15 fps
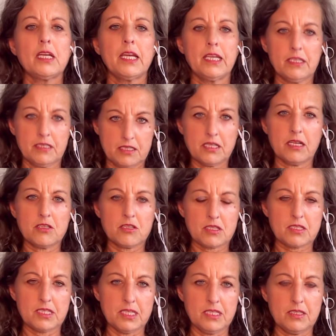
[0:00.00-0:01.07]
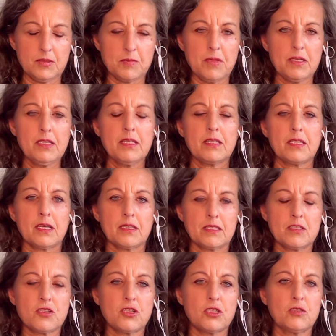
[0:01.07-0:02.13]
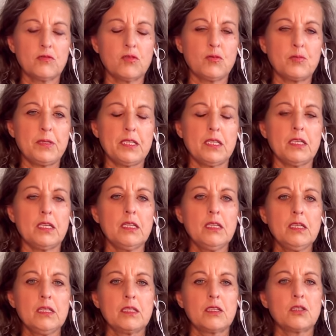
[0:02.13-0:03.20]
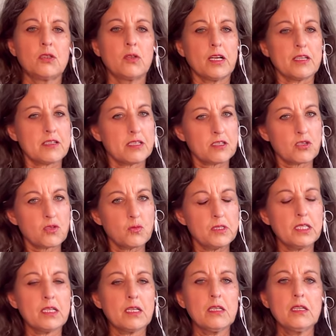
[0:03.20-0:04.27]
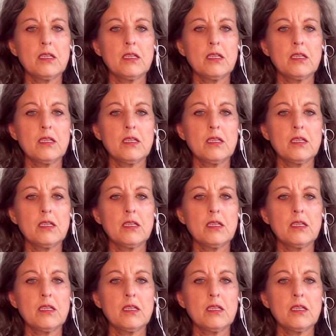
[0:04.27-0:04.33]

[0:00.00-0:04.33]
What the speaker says: it does seem that this year will be, you know, a 6 week